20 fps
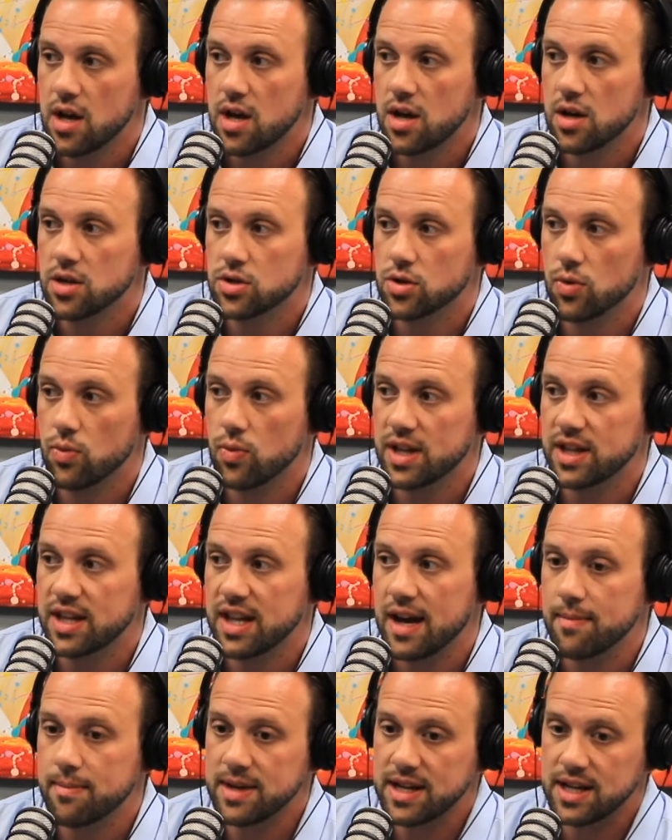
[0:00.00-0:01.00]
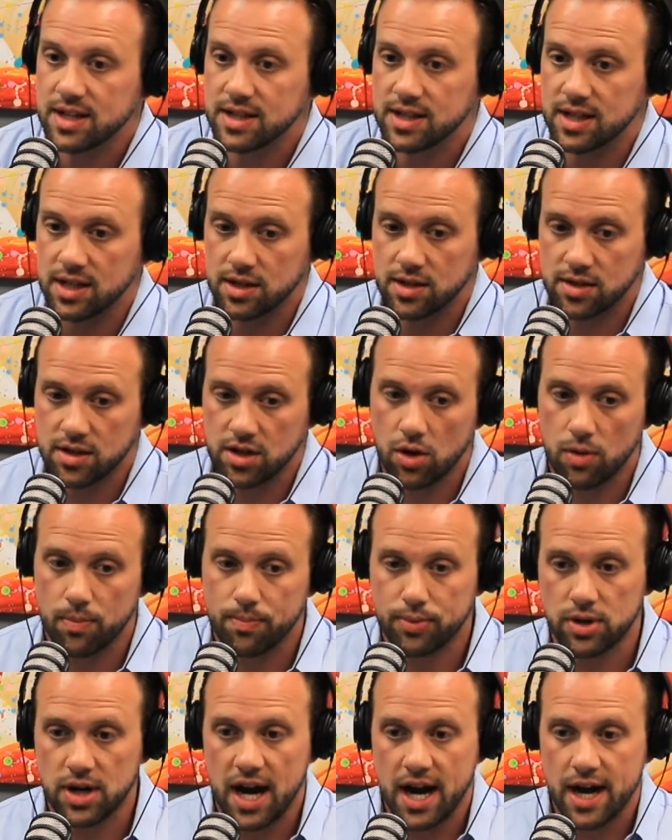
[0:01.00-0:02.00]
So what that means is, you know,
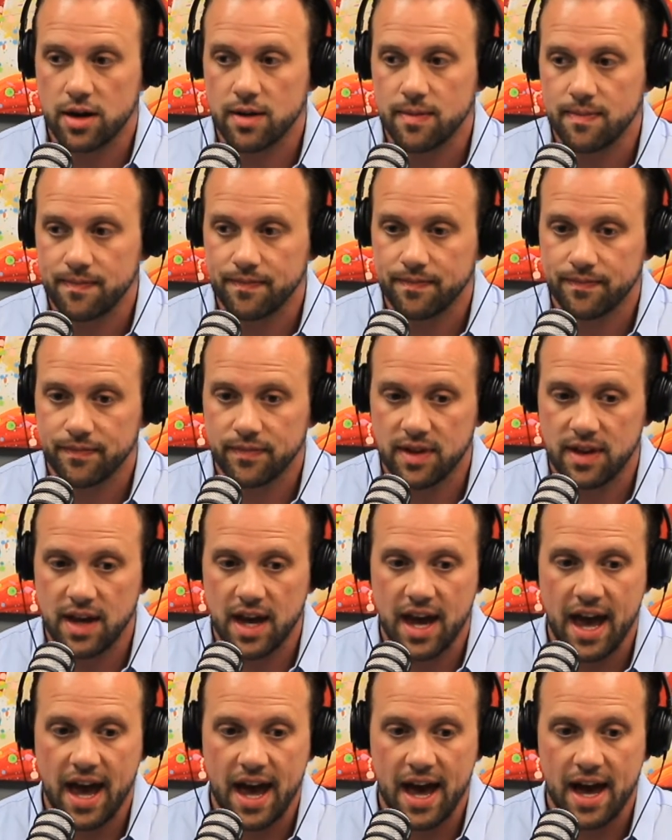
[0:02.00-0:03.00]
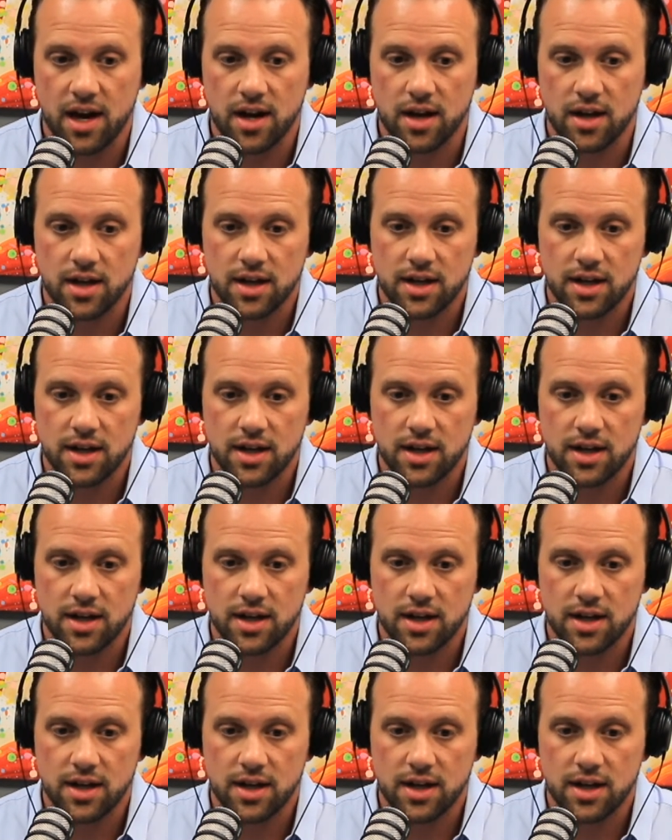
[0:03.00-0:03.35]
prior they had,